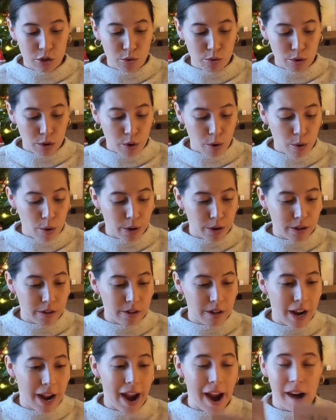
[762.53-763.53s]
unicorn
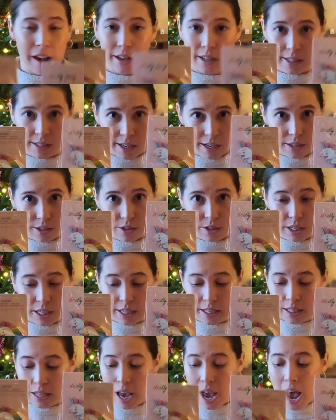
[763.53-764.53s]
hair
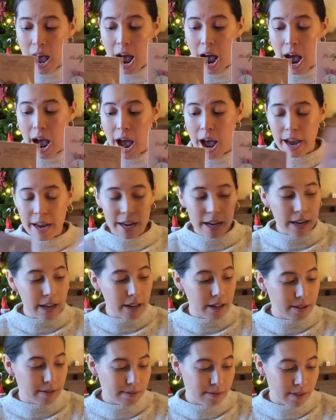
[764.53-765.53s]
accessories.
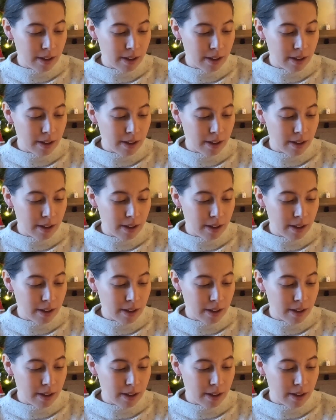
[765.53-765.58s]
I